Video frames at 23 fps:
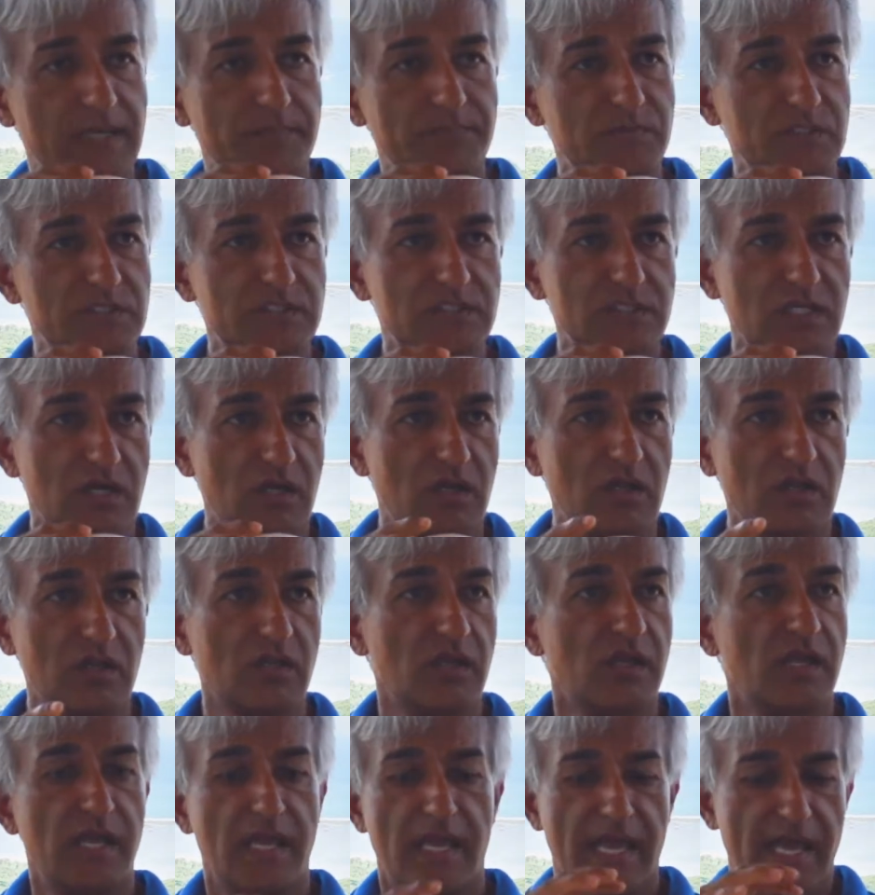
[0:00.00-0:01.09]
up the skull
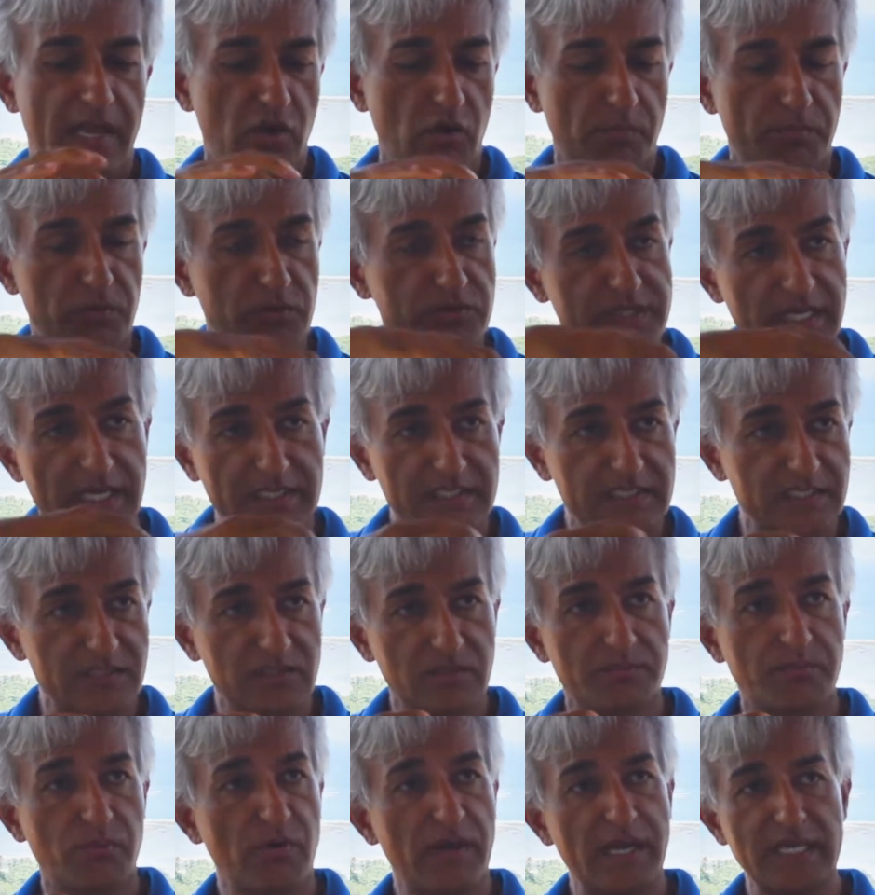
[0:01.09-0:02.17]
and are protecting the
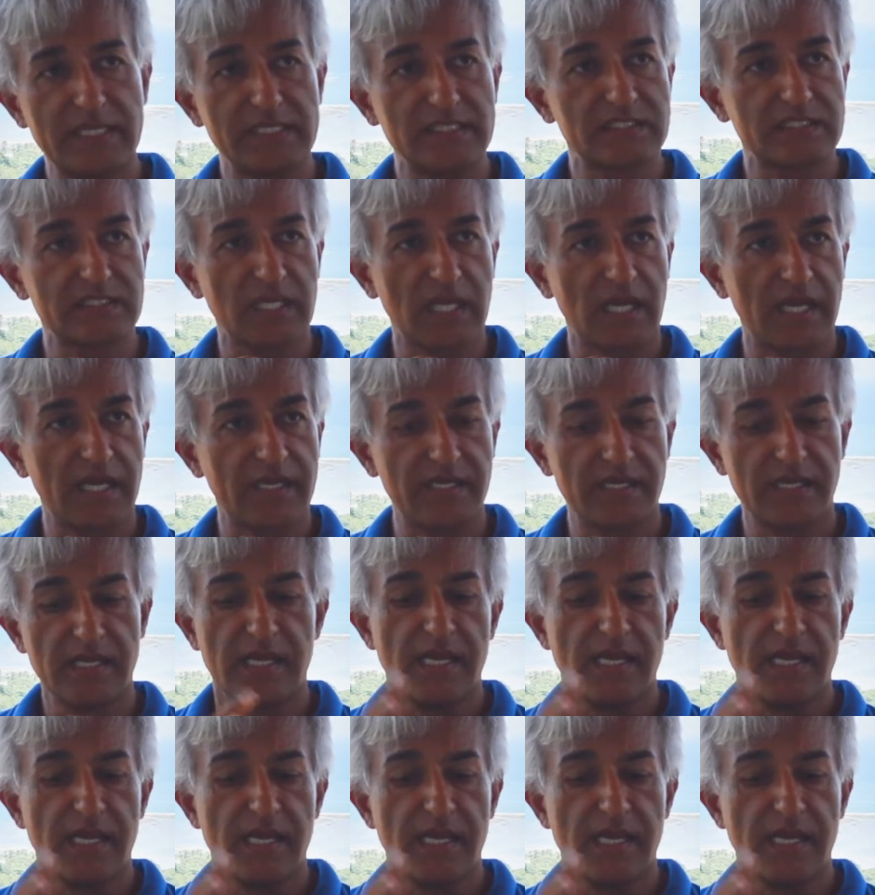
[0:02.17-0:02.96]
brain inside